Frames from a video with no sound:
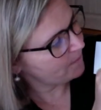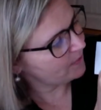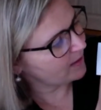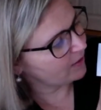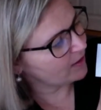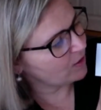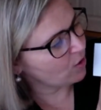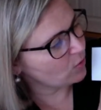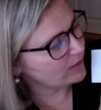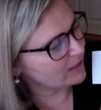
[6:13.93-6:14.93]
there he
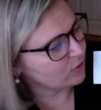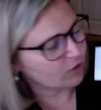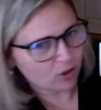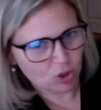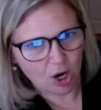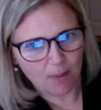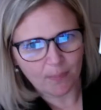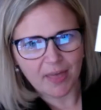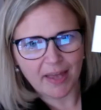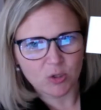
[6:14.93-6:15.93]
goes. He's going to chomp
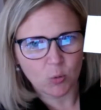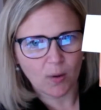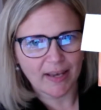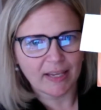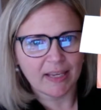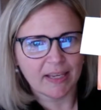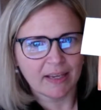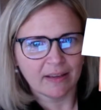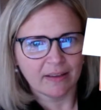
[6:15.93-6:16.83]
that 20.